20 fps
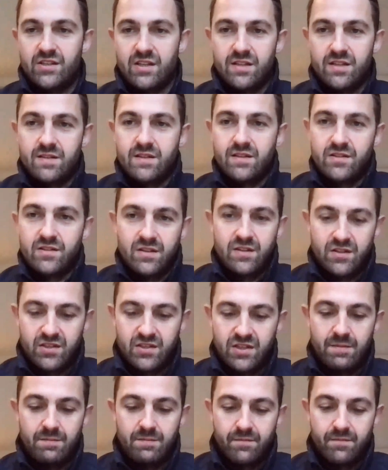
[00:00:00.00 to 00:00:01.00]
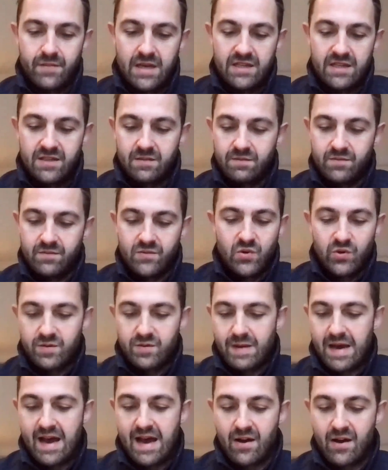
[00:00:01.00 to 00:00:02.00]
she has talked
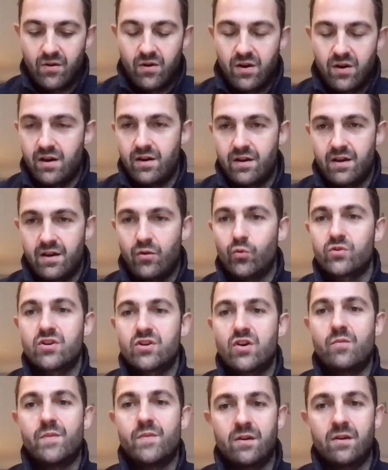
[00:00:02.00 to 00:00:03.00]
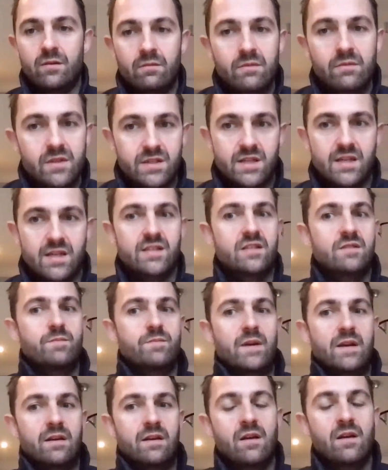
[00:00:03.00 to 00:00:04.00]
about how her autoimmune disease has
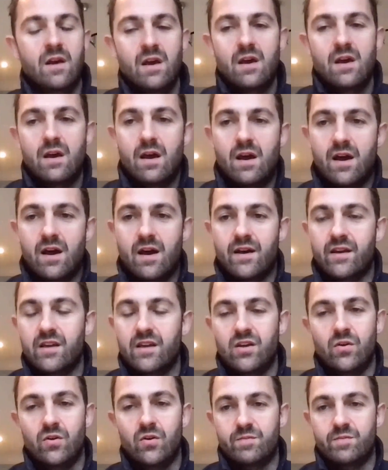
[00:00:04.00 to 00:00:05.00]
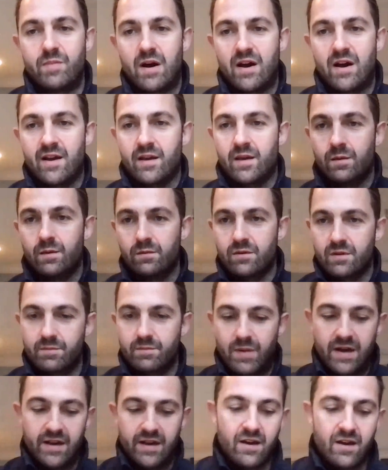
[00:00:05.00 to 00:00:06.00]
been cured by
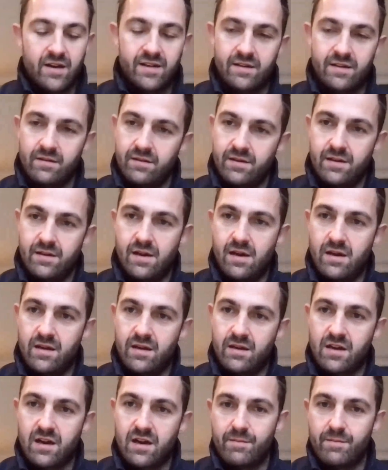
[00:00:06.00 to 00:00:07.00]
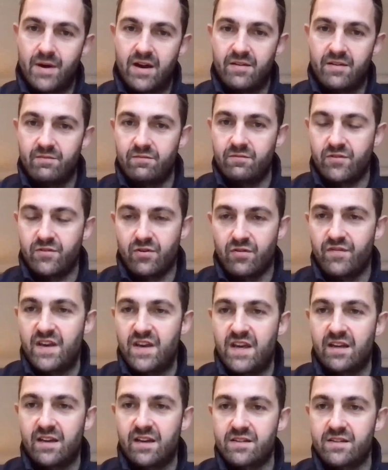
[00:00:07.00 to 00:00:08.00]
going through
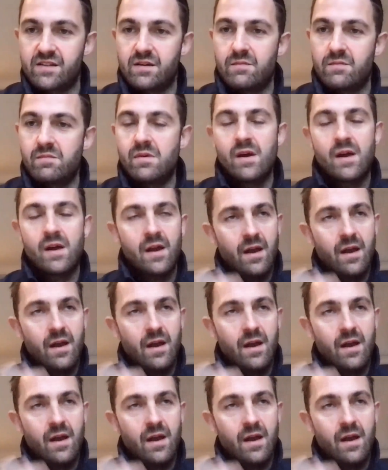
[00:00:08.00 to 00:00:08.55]
veganism.